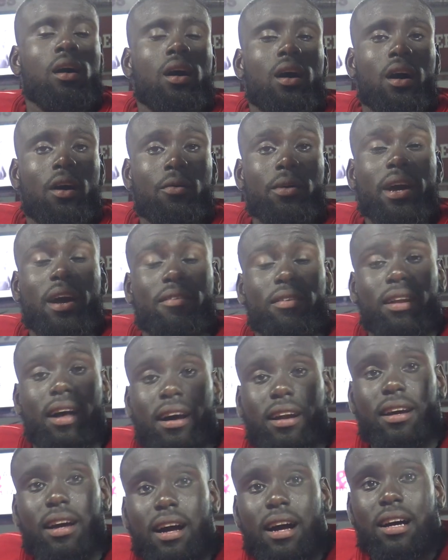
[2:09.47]
Uh, we have a
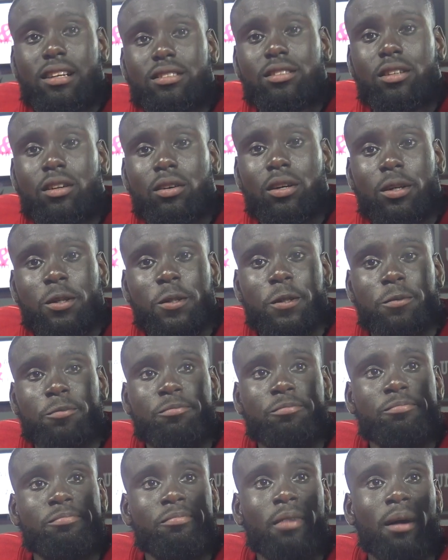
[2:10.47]
lot of guys, you know. Um,
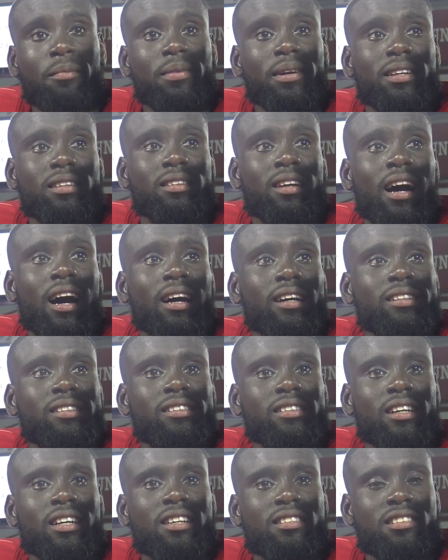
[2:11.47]
my biggest guy
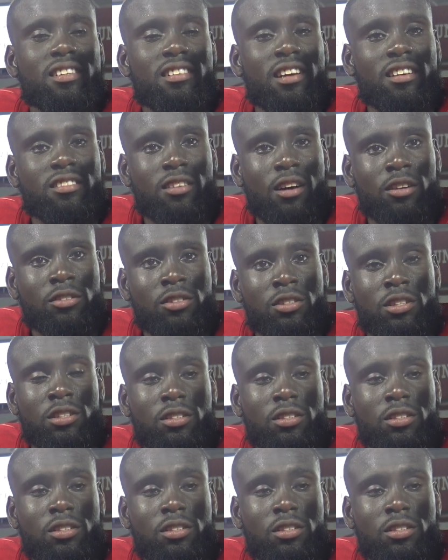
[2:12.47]
is uh, CJ Saunders.